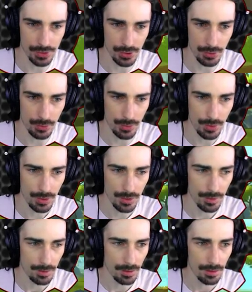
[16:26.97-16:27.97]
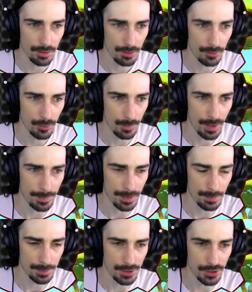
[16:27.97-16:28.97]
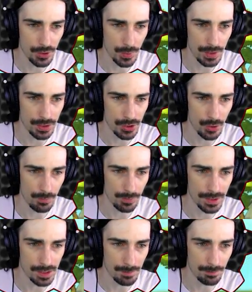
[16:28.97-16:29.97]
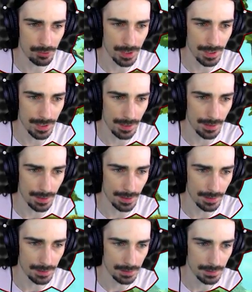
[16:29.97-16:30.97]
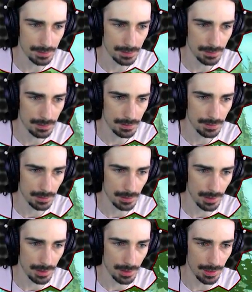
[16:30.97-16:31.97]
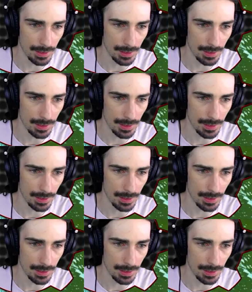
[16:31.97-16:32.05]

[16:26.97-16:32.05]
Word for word: so we might be able to do it. Just hopefully it doesn't break anything. All right,